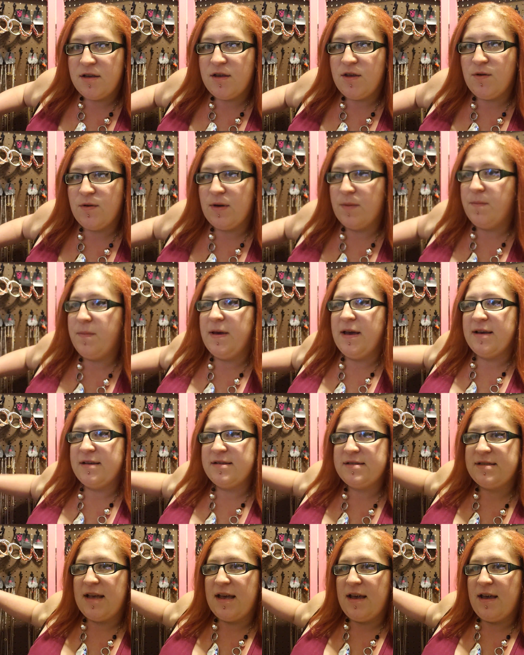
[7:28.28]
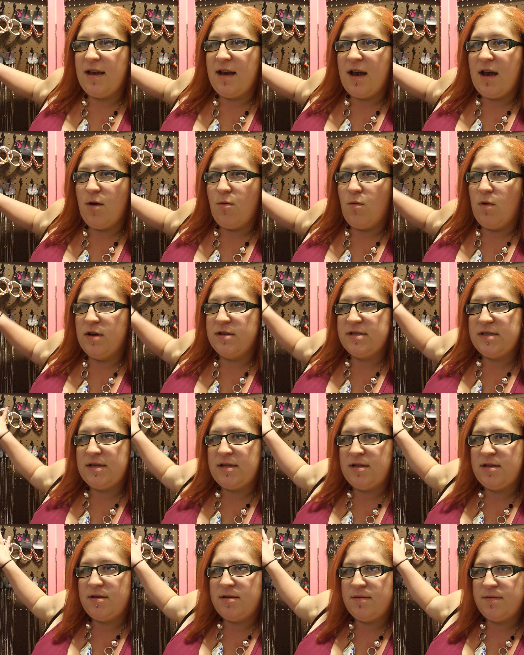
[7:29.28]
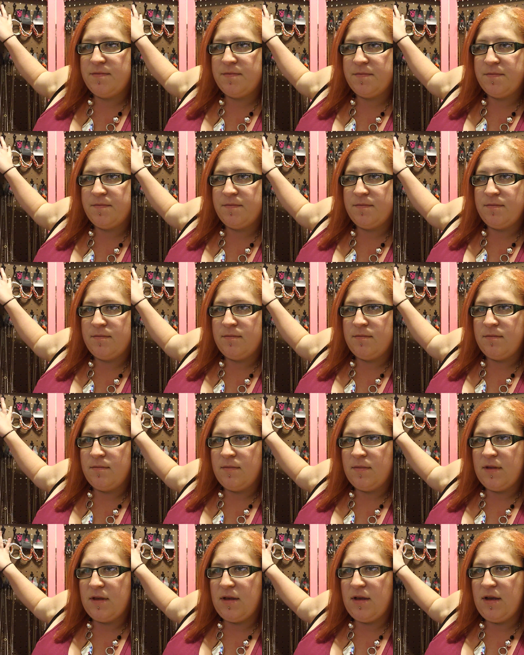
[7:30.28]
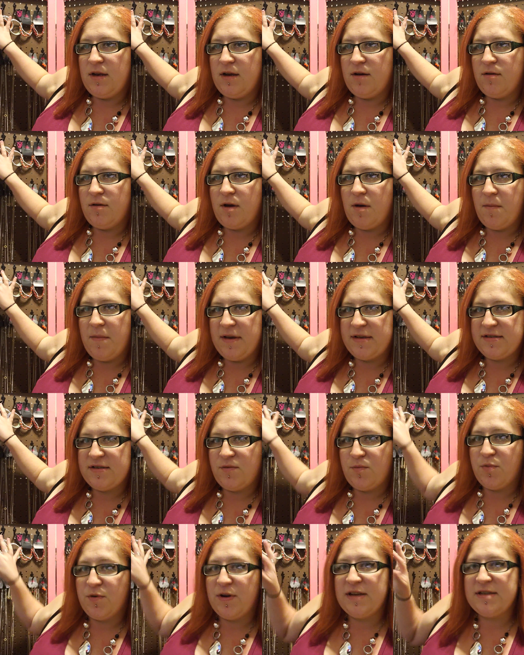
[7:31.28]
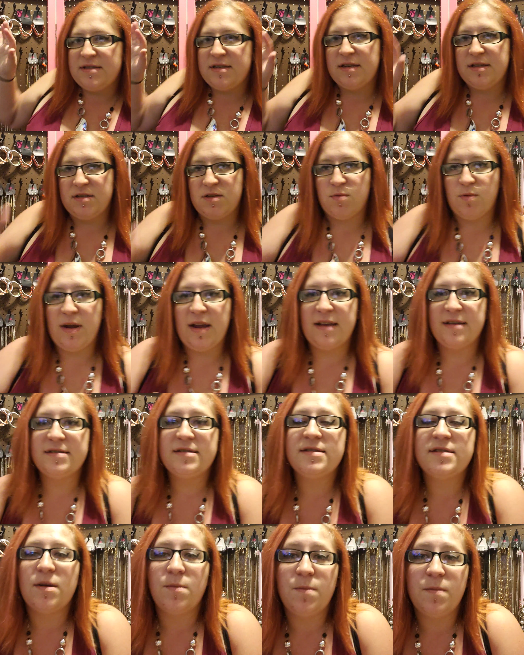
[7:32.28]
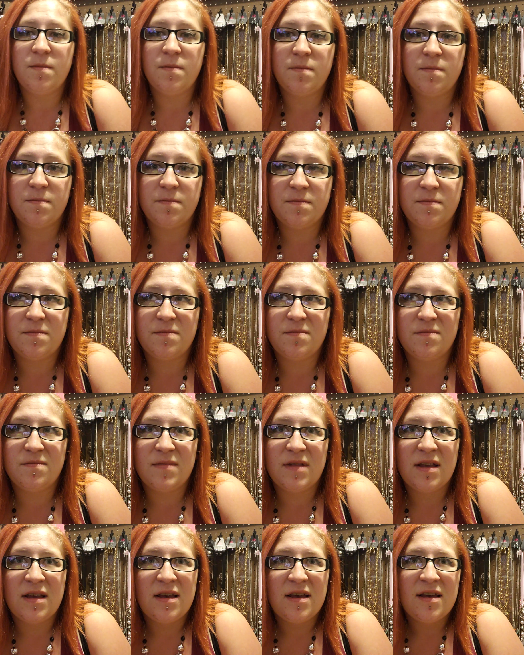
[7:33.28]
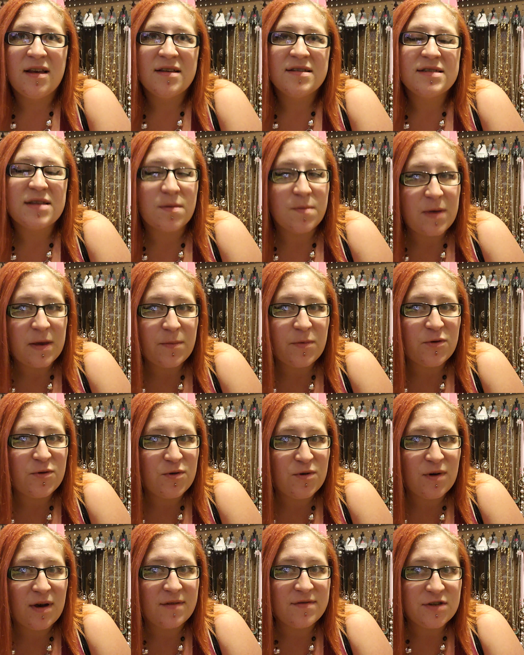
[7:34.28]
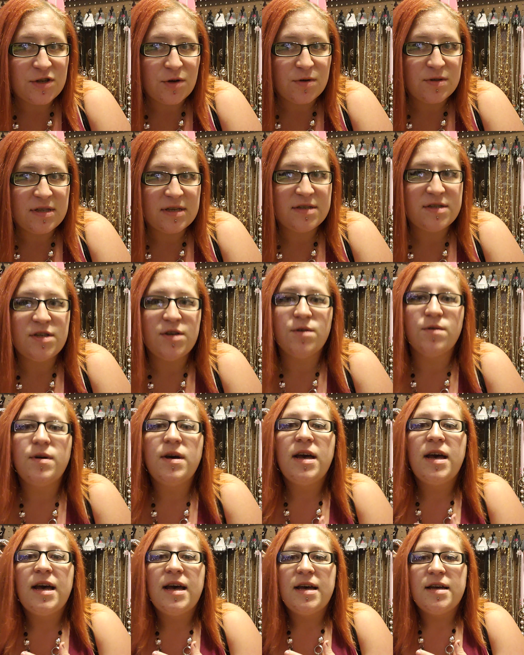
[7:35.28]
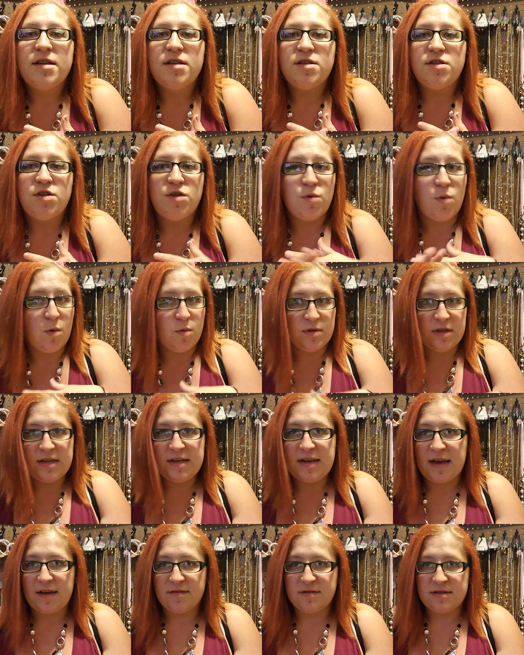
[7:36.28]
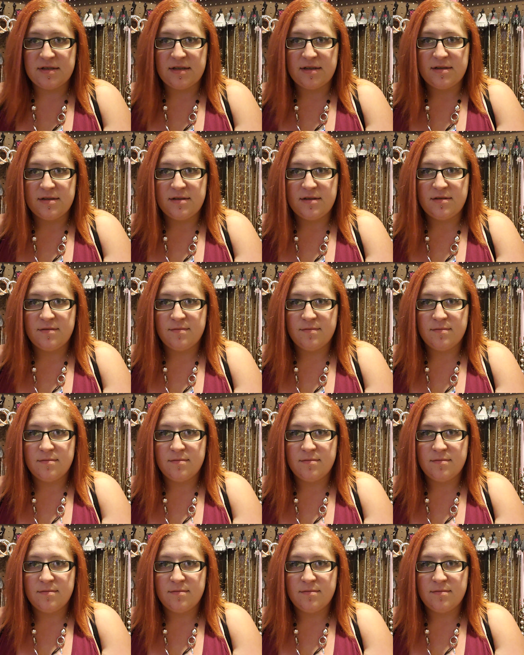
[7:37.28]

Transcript: you can pick, say, I want, you know, a mix of bracelets, rings. Some people who I've showed this to do only necklaces.